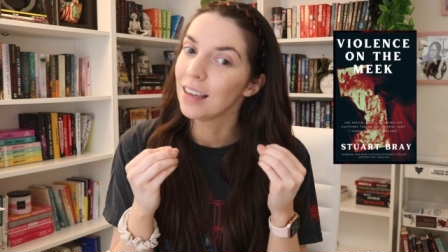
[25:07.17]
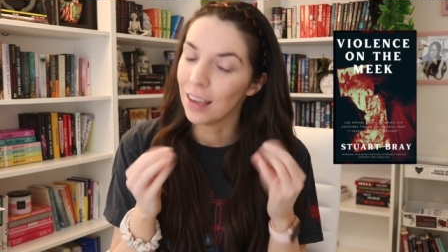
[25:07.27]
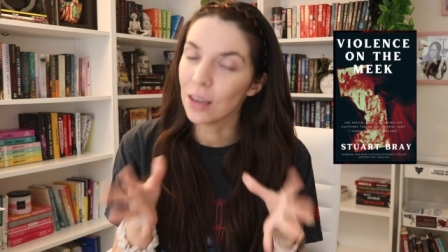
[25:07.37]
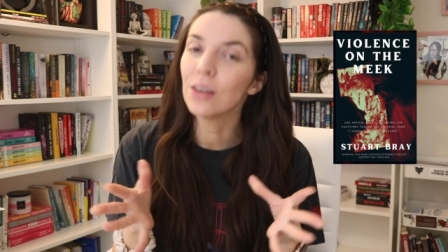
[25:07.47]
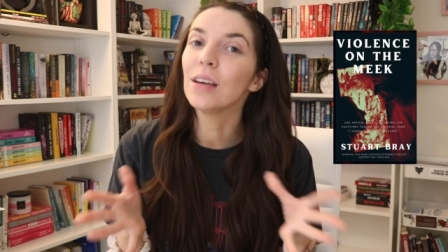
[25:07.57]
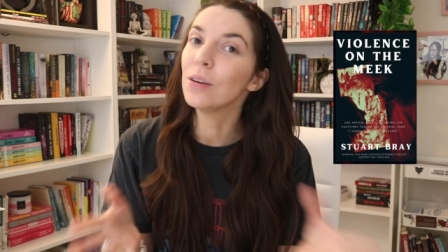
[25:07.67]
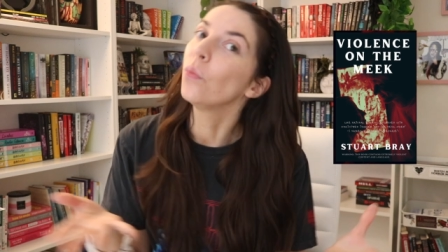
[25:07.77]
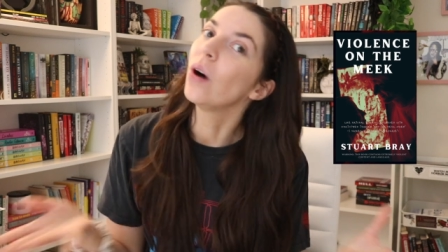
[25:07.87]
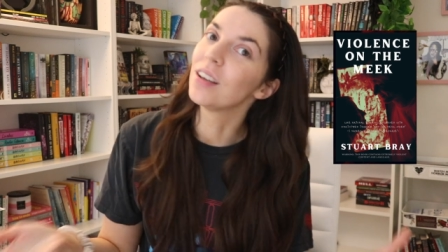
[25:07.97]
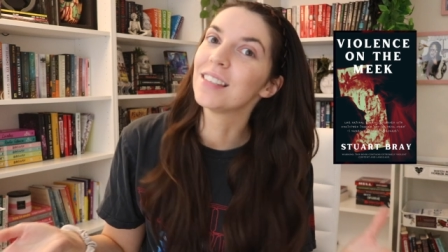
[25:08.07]

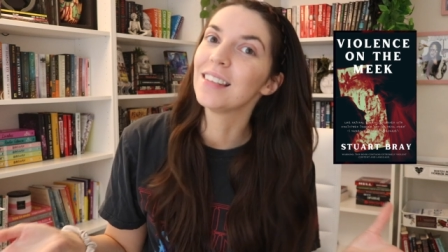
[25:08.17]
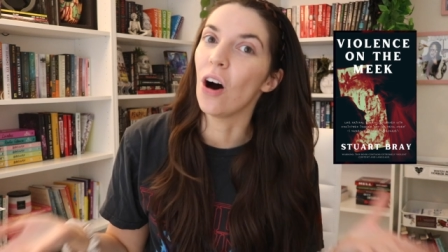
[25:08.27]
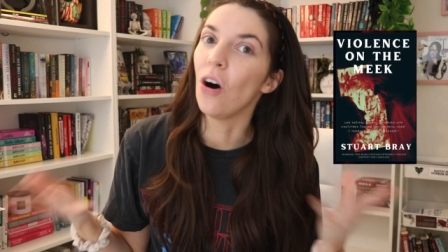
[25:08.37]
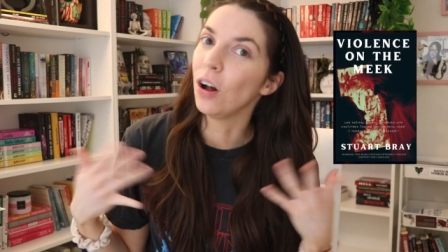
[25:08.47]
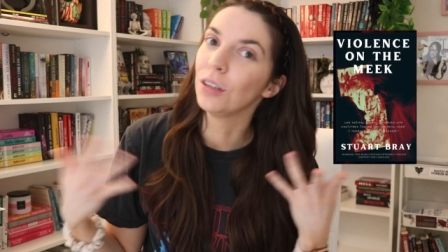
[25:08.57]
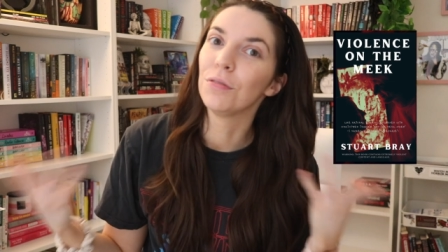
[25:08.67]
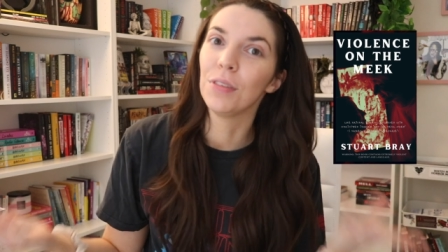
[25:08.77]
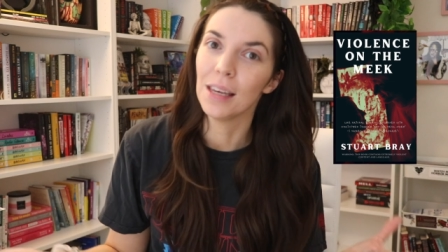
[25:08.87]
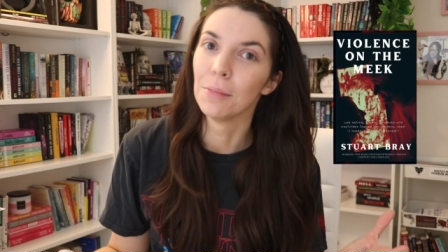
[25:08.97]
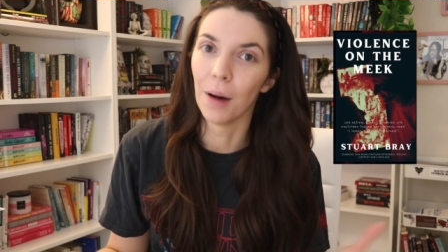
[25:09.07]
it was all of
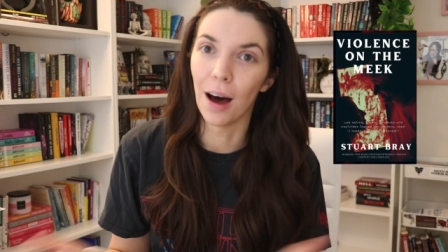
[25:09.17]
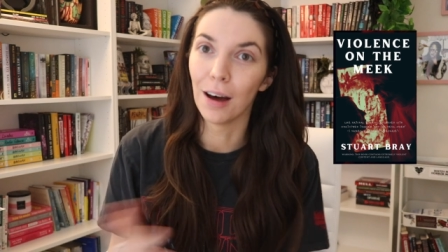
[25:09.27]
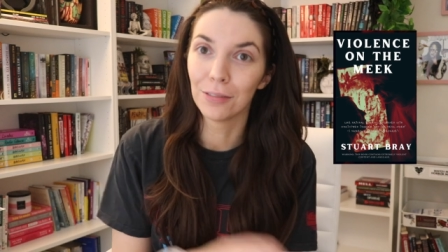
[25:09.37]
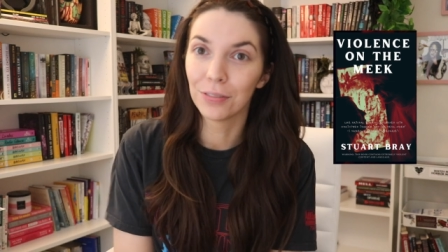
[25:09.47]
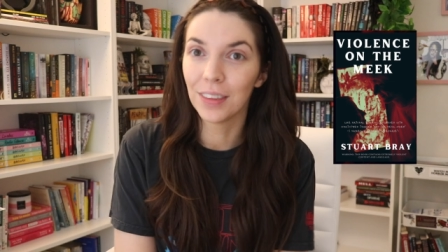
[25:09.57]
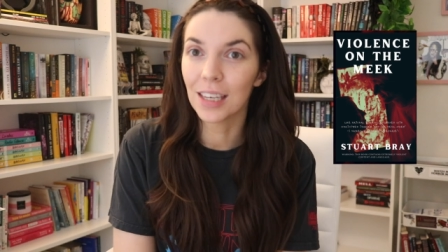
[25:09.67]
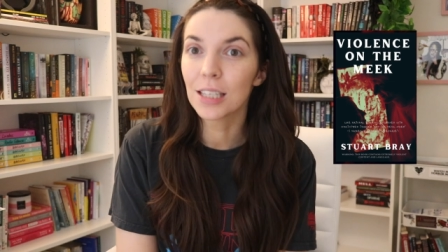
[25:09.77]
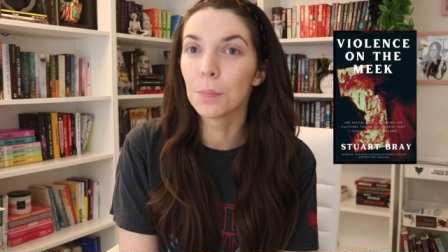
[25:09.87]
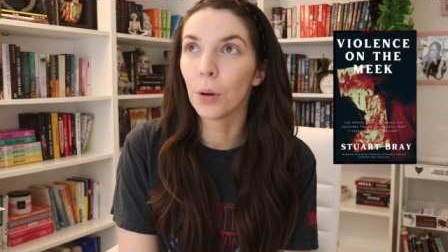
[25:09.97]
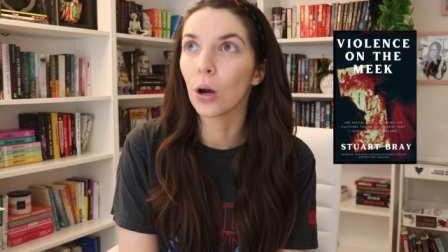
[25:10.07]
the above.
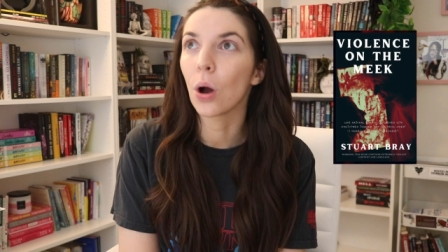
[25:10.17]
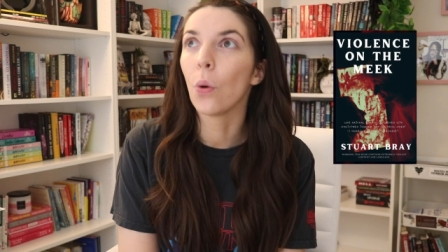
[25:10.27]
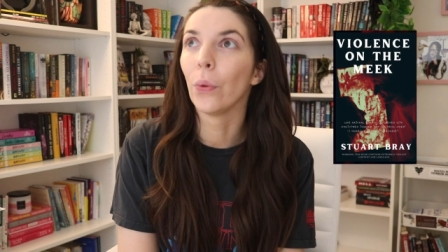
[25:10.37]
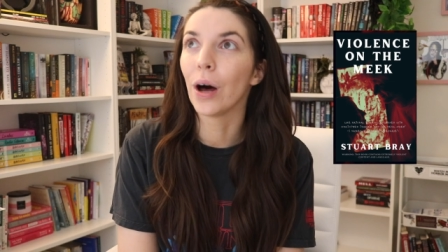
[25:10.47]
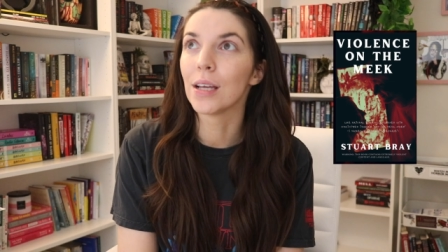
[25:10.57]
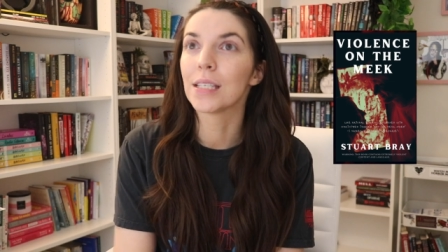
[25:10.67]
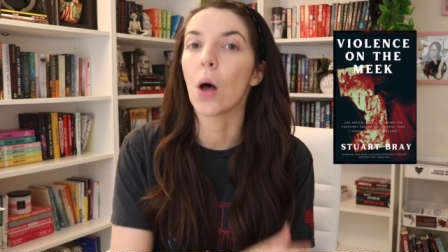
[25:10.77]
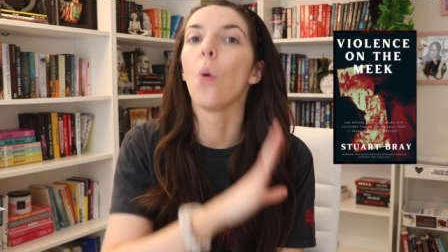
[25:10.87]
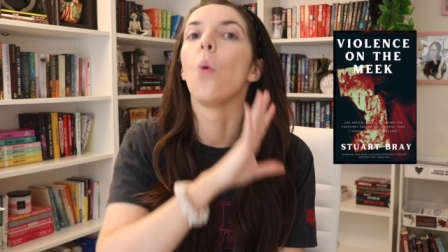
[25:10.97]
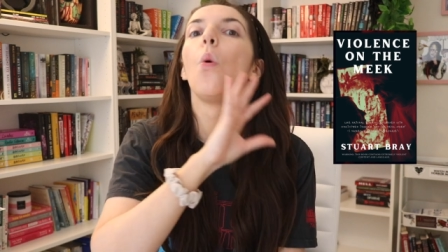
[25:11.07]
This book was
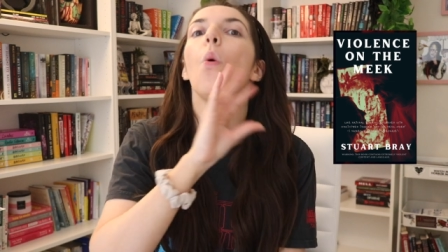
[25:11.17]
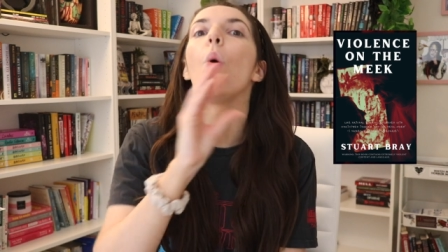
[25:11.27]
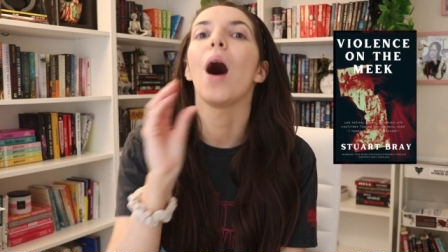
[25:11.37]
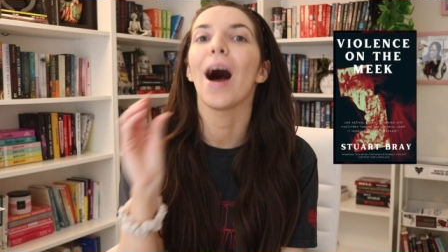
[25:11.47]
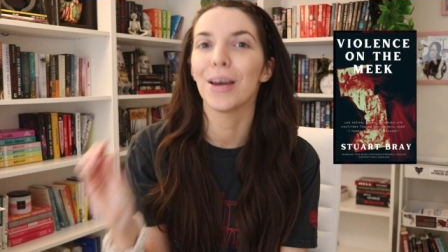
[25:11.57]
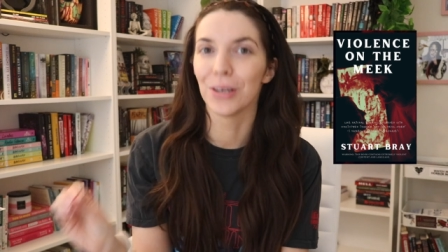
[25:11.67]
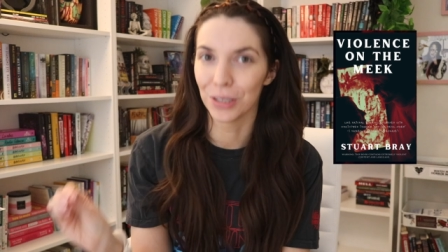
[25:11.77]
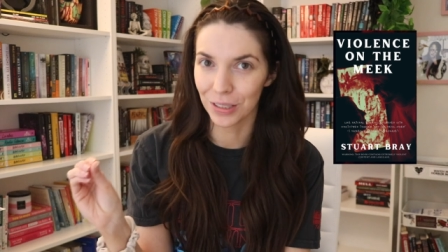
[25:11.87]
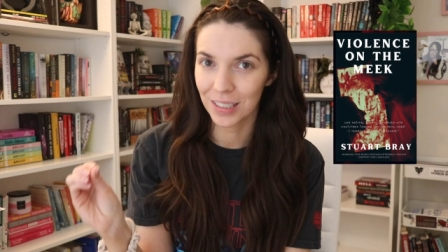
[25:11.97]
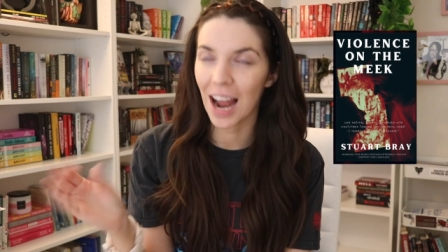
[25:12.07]

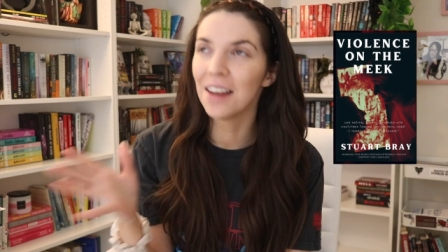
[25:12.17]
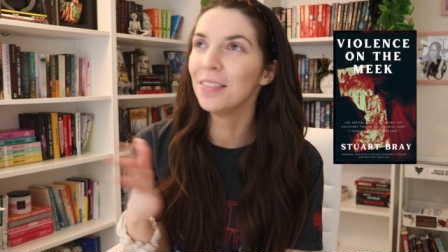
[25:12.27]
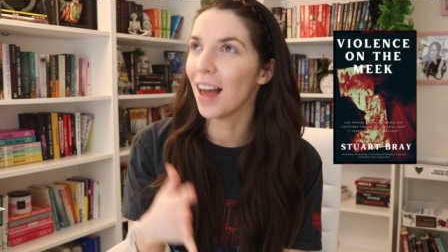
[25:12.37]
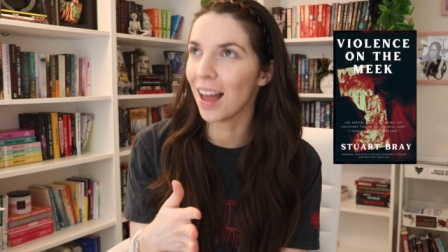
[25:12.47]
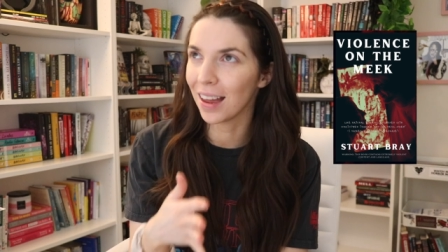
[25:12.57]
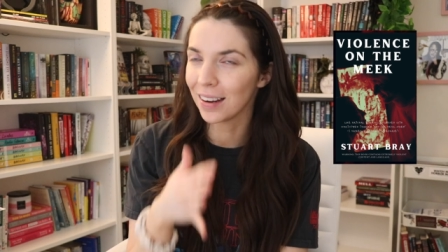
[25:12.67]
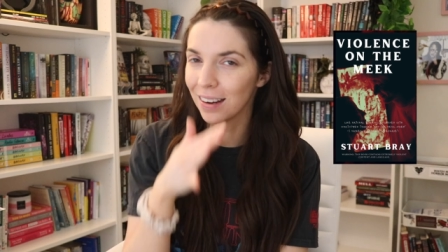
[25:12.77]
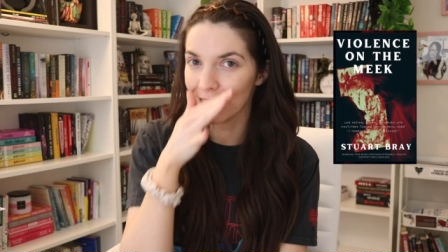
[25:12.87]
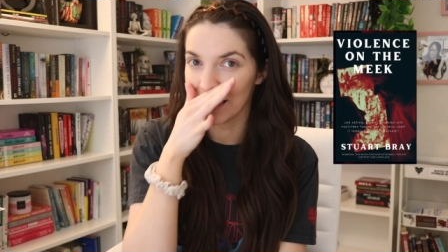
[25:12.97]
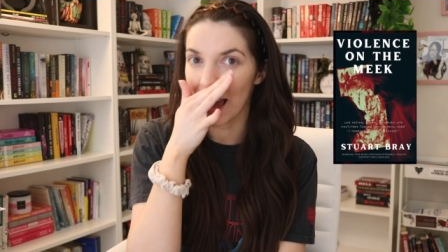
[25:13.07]
wild. And
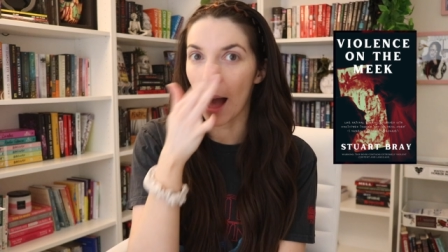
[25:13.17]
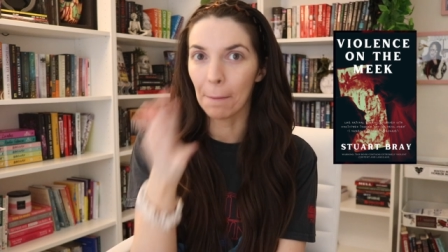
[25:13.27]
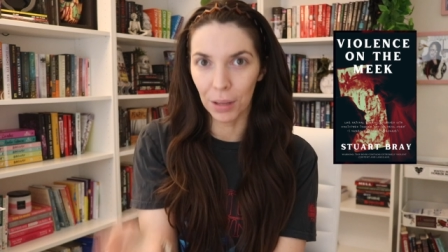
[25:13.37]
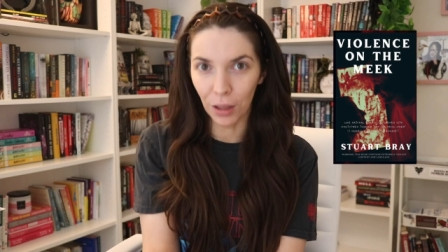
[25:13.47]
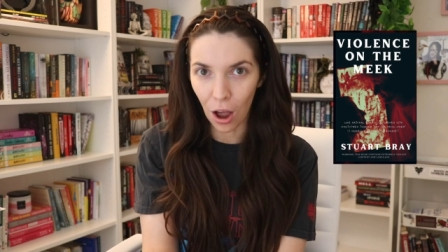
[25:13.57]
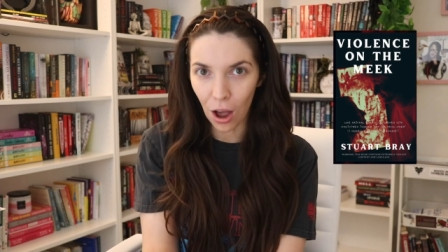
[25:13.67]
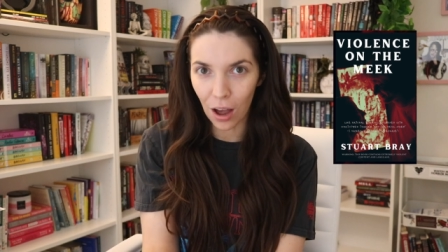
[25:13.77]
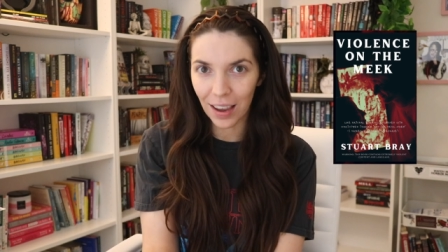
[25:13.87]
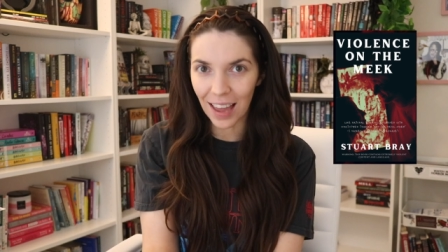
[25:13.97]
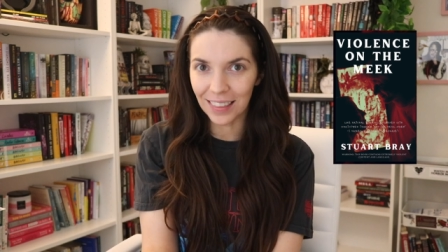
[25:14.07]
then the
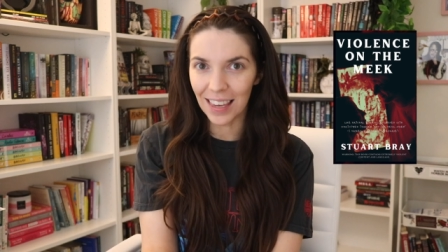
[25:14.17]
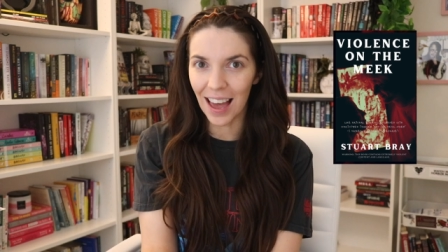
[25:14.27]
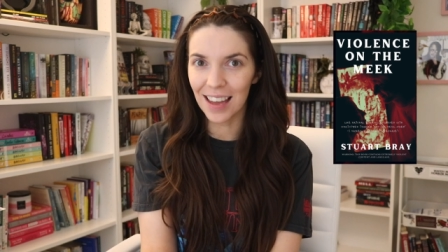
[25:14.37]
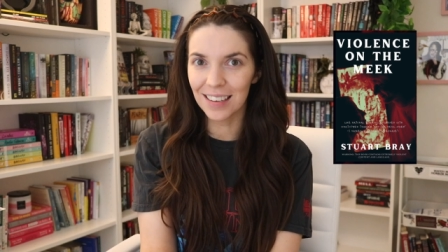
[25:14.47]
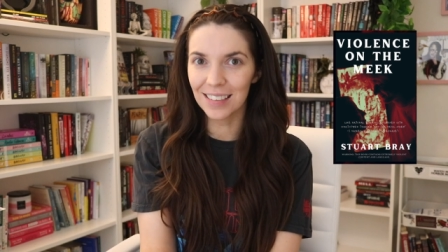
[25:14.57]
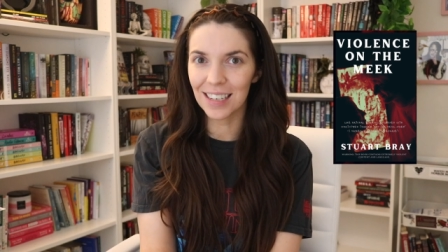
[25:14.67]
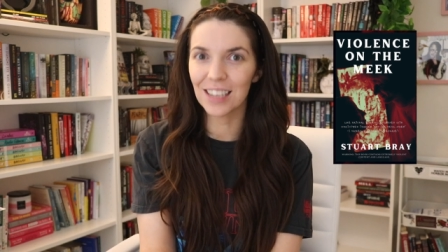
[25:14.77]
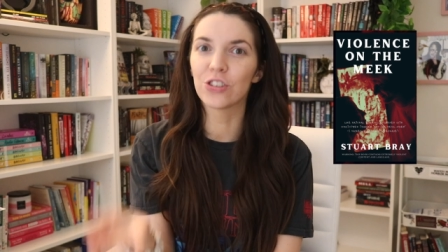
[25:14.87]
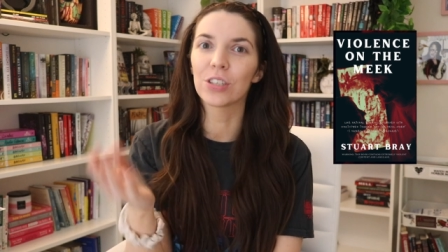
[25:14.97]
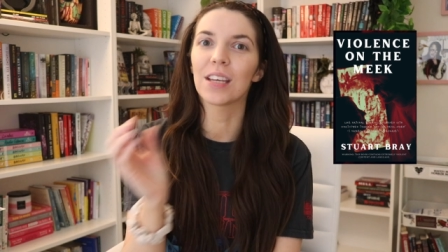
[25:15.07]
epilogue at the end,
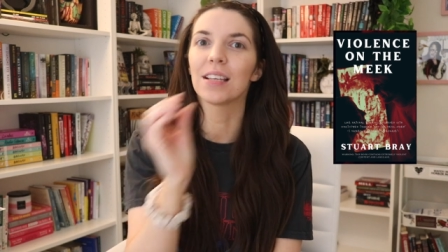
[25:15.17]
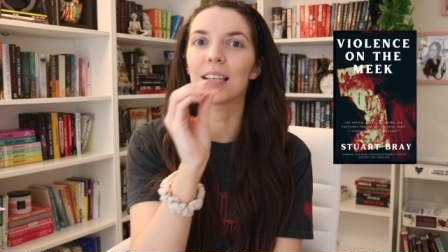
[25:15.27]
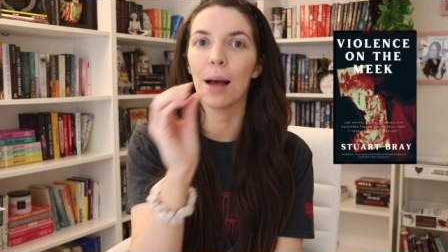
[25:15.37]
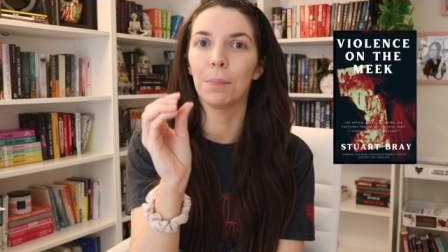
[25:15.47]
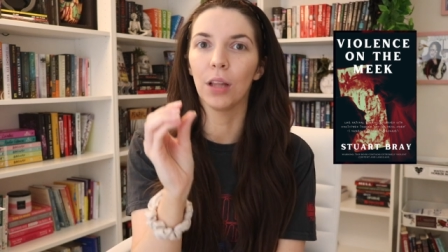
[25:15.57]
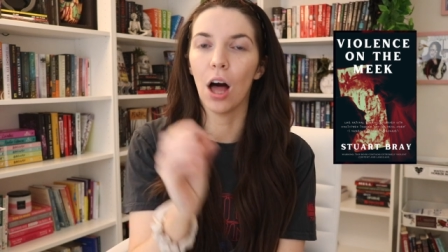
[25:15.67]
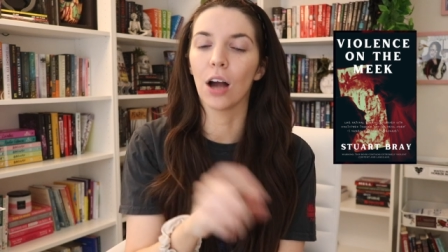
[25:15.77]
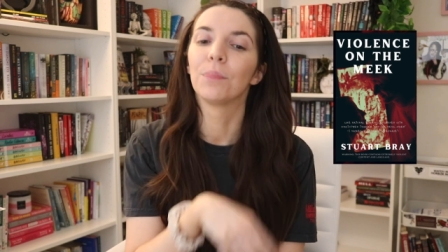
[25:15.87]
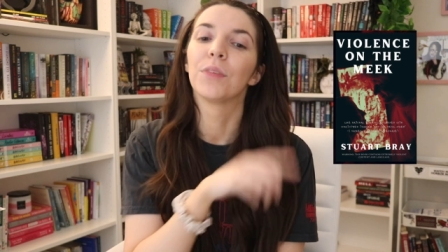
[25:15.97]
it just says epilogue.